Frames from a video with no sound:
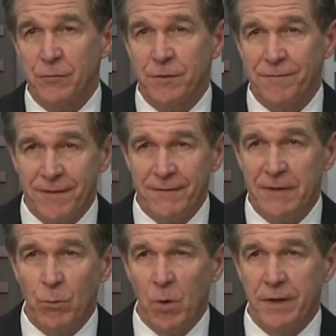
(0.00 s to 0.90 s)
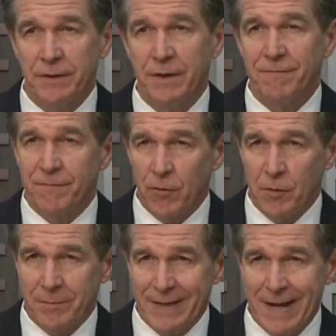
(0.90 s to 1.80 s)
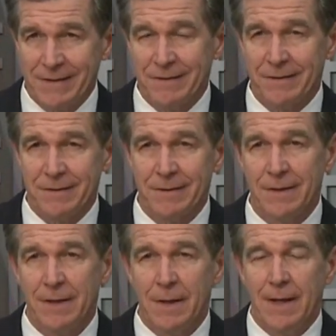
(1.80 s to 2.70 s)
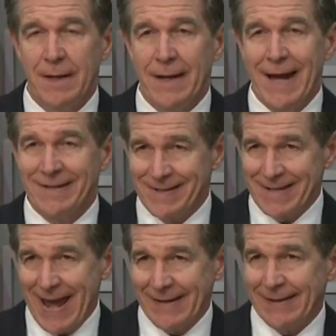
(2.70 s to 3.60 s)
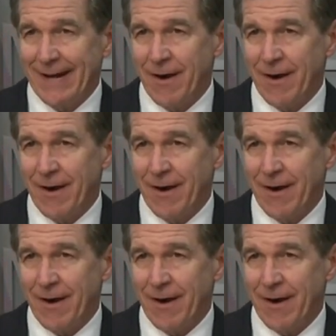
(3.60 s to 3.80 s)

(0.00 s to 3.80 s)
though, is by the end of April. And Easter is